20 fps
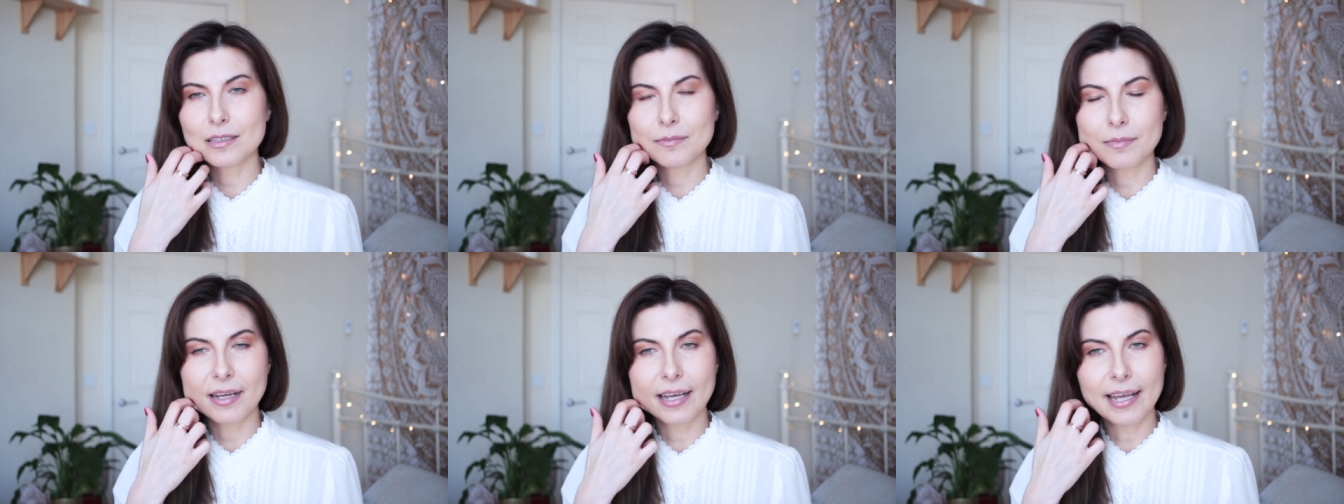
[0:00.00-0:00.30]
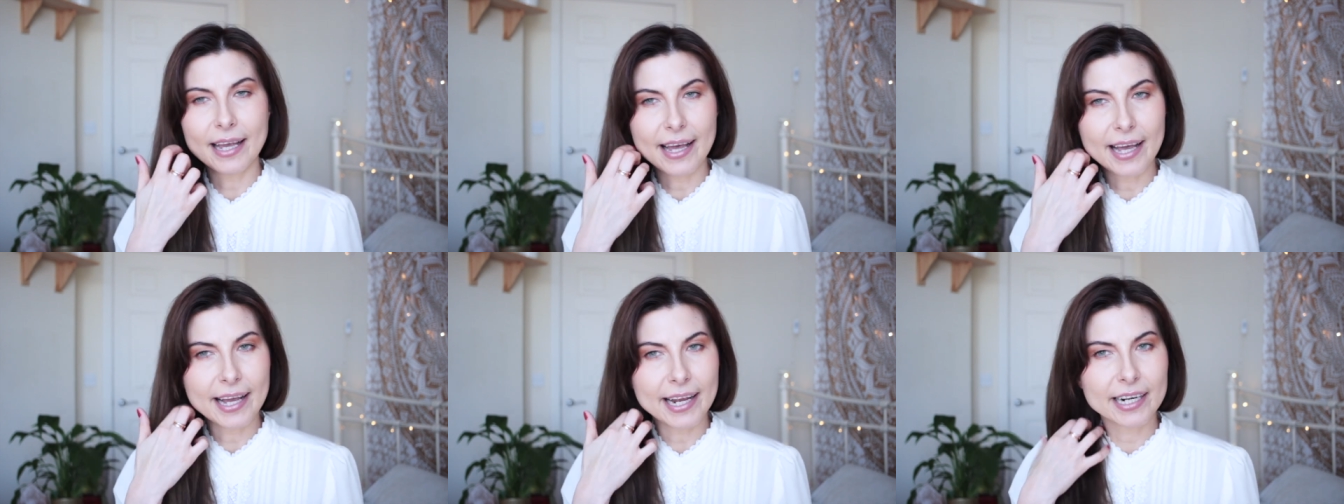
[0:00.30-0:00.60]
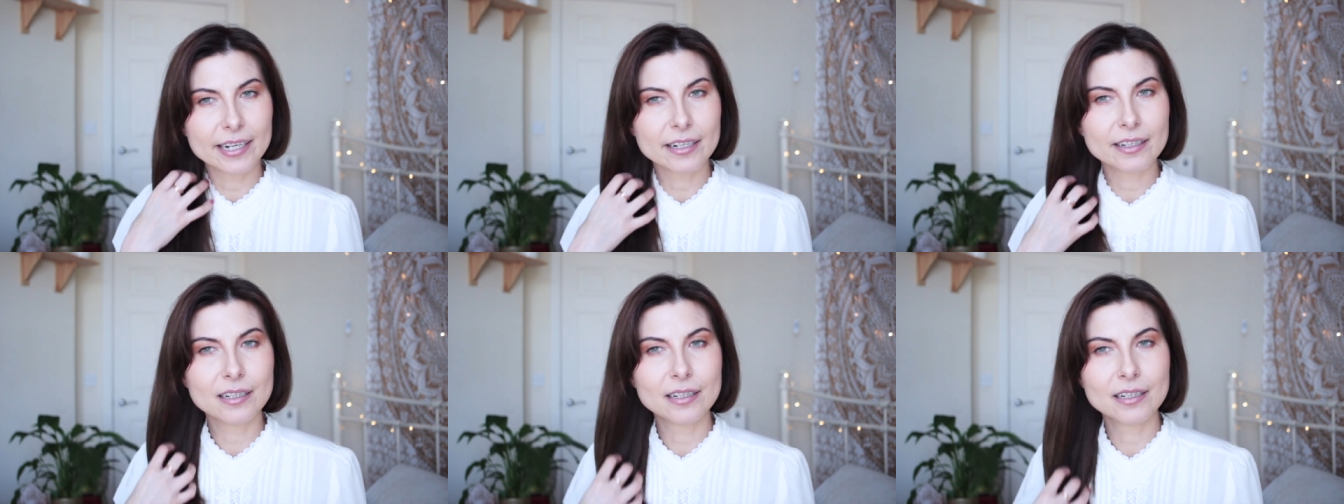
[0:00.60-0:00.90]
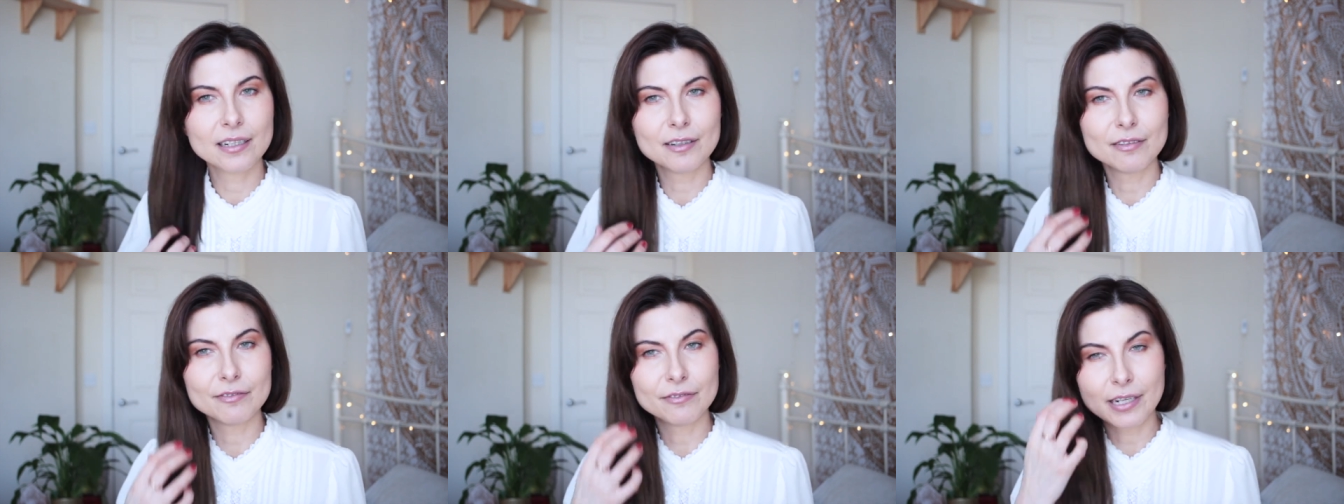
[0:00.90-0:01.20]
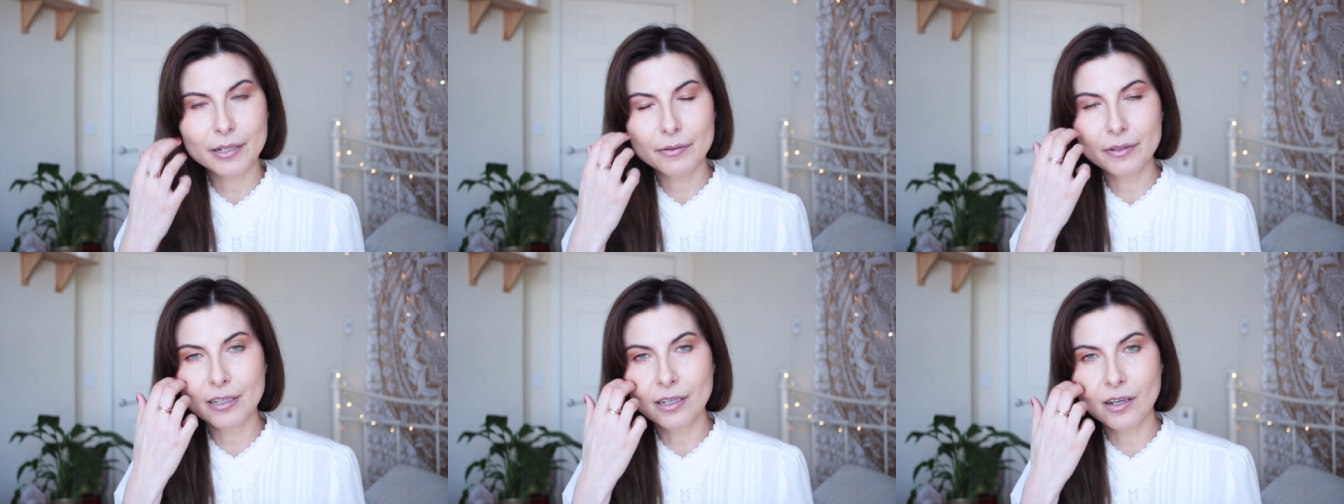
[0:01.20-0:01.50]
on my hair
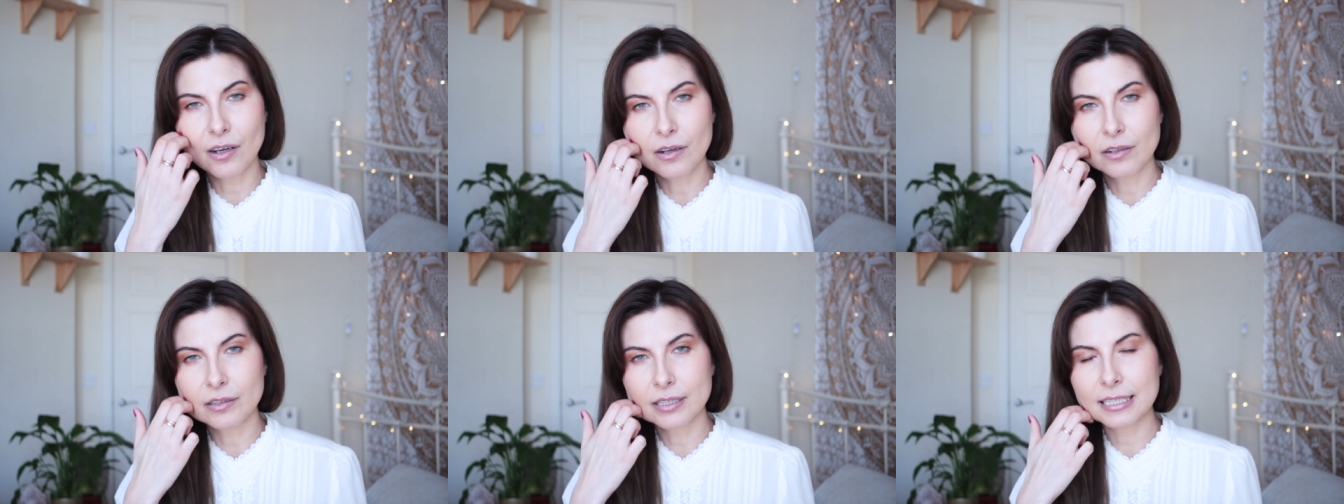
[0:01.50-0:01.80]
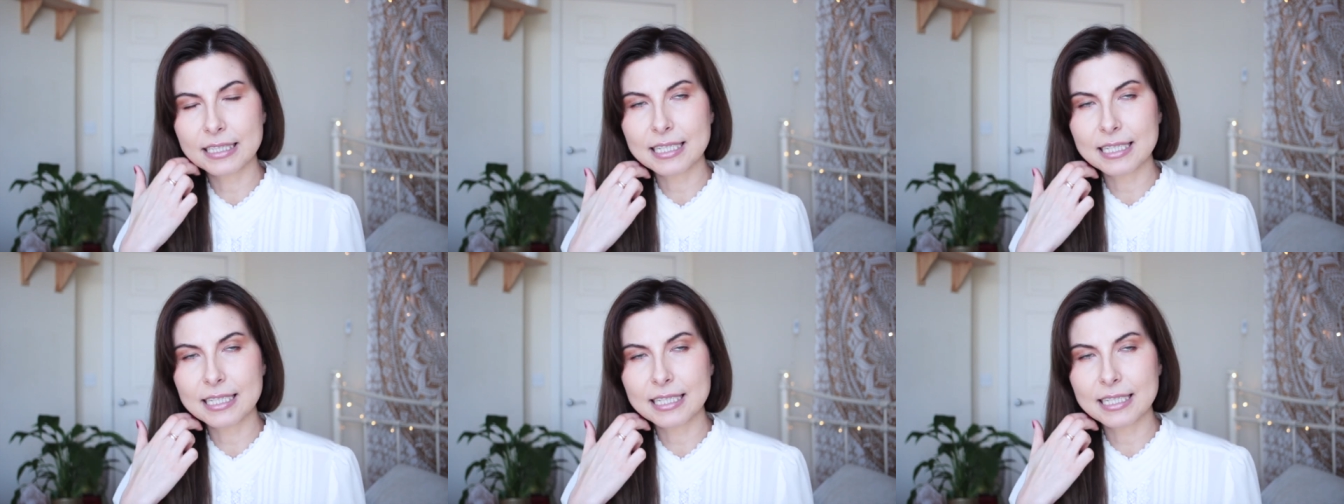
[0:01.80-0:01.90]
very long.